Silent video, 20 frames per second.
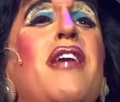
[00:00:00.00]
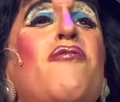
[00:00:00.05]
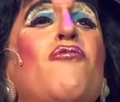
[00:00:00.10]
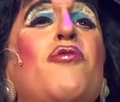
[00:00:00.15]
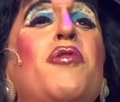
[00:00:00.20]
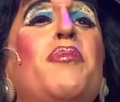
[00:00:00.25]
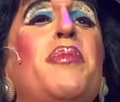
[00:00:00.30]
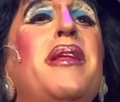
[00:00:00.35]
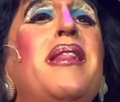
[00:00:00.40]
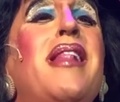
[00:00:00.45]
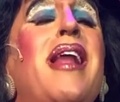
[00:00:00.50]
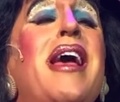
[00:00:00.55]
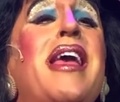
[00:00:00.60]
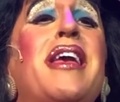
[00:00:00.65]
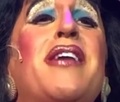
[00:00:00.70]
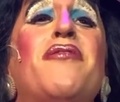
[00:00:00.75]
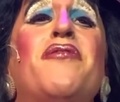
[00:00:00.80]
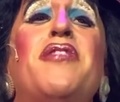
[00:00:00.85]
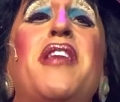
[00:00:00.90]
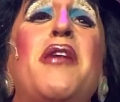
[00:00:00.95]
would be like if
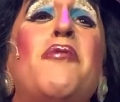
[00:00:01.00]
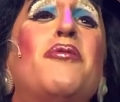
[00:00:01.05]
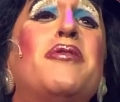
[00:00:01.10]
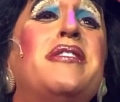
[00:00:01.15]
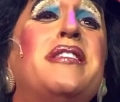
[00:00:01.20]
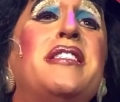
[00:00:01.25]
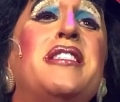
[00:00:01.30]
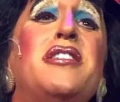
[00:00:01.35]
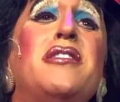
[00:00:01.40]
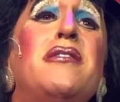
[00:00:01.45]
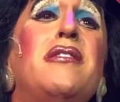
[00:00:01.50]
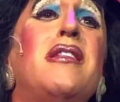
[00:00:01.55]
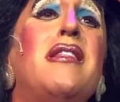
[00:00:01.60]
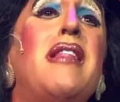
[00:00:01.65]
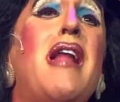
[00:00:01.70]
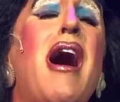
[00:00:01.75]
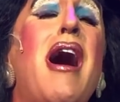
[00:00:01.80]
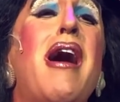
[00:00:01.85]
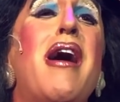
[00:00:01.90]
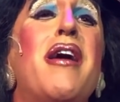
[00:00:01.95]
they were still
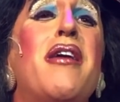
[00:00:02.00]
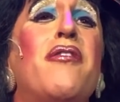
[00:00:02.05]
alive.